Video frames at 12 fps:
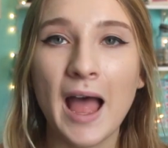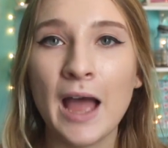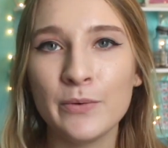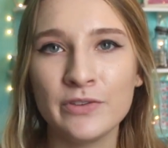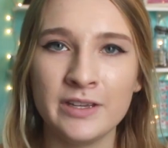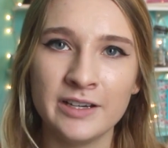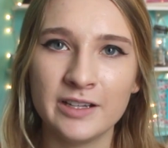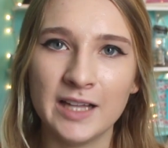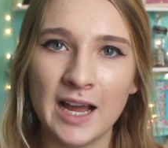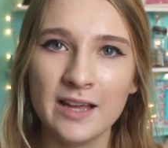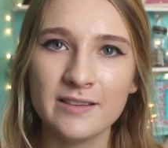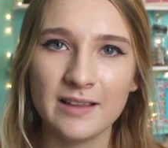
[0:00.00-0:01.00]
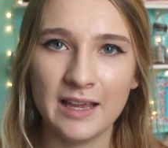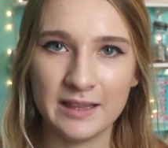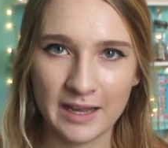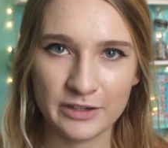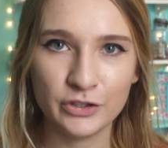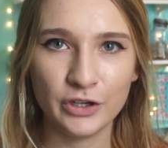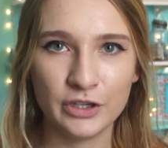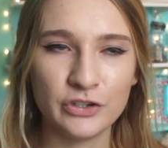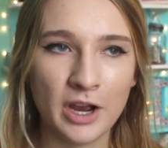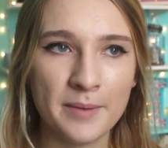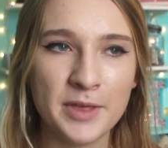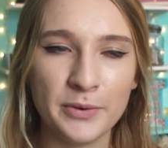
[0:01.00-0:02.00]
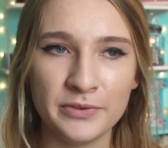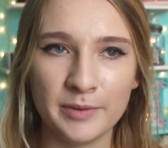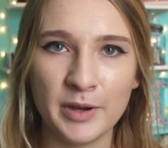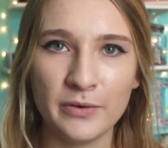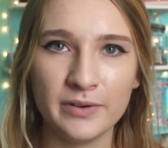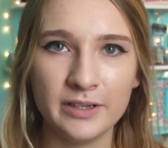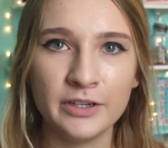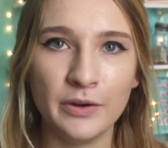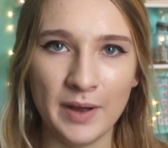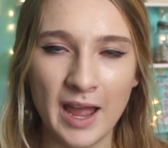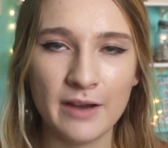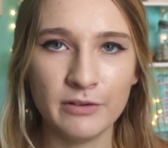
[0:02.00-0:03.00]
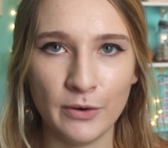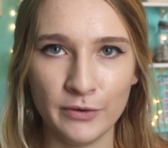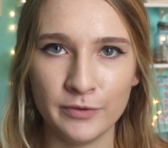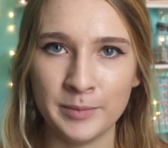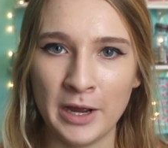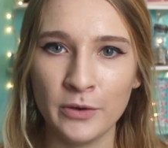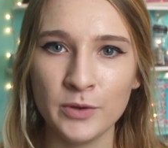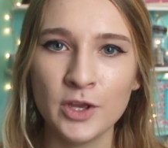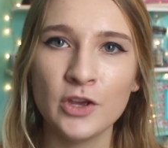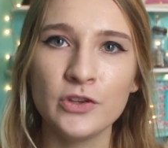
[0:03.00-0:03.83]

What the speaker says: I was in class and I took a job that was about, a half hour from now.